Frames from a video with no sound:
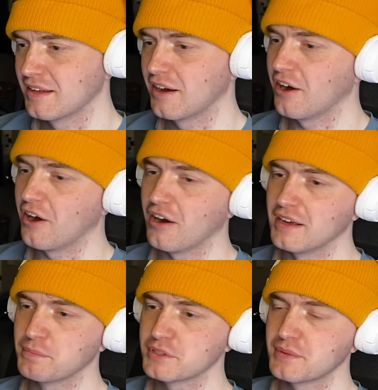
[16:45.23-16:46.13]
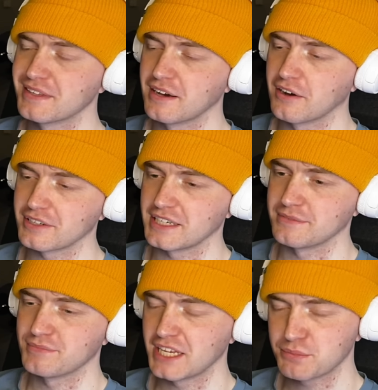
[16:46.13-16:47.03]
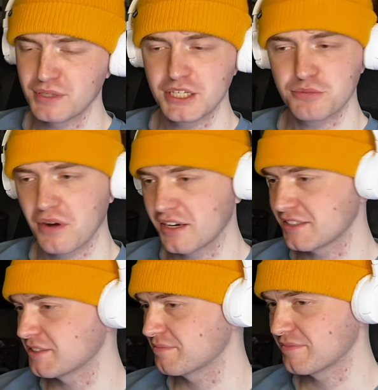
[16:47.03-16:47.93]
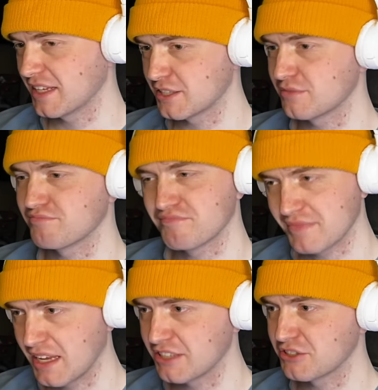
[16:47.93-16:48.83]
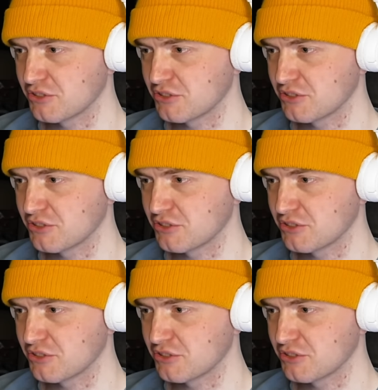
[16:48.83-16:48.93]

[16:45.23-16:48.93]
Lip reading: Oh, he put him in. Okay, that's pretty smart. That's nice.